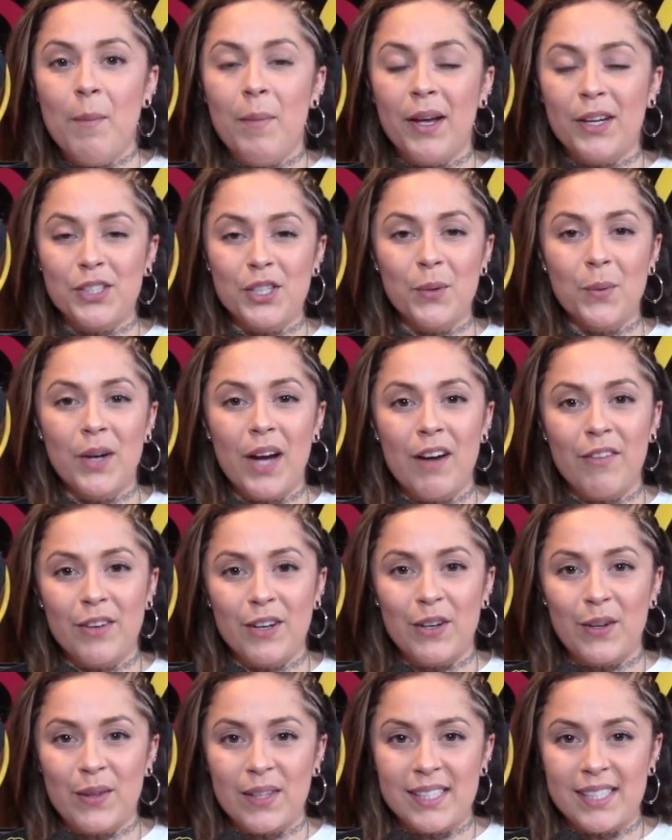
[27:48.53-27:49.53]
Make sure
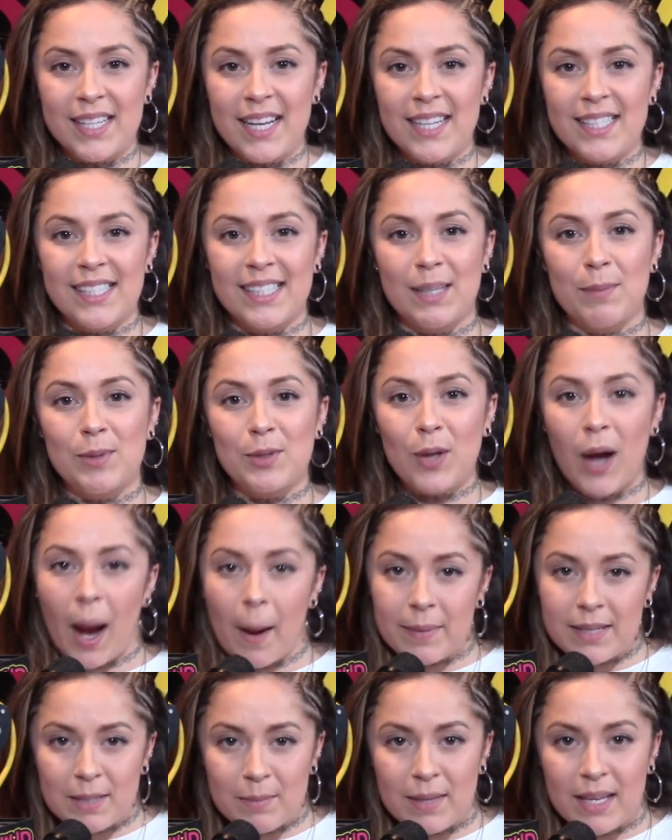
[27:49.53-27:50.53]
wherever you're listening to
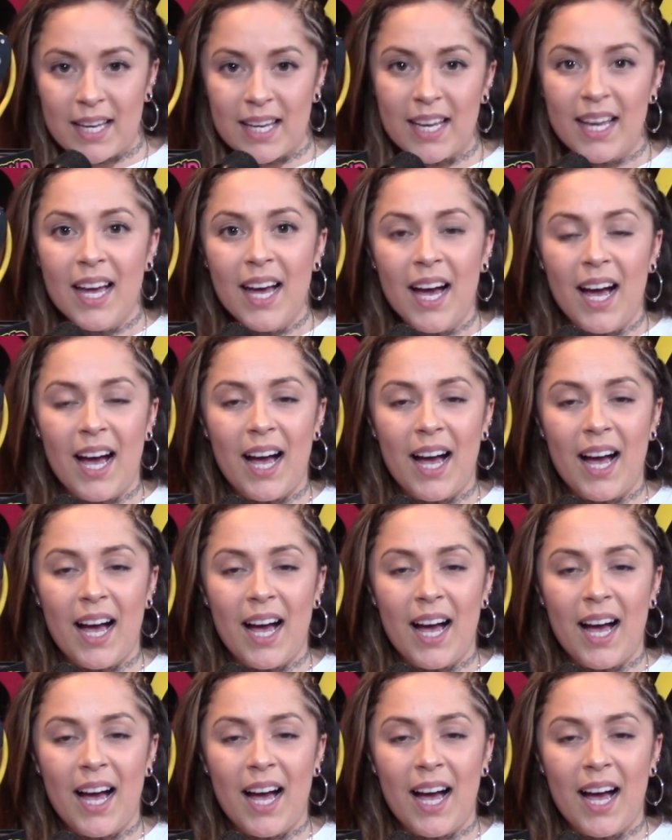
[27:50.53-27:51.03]
subscribe to me.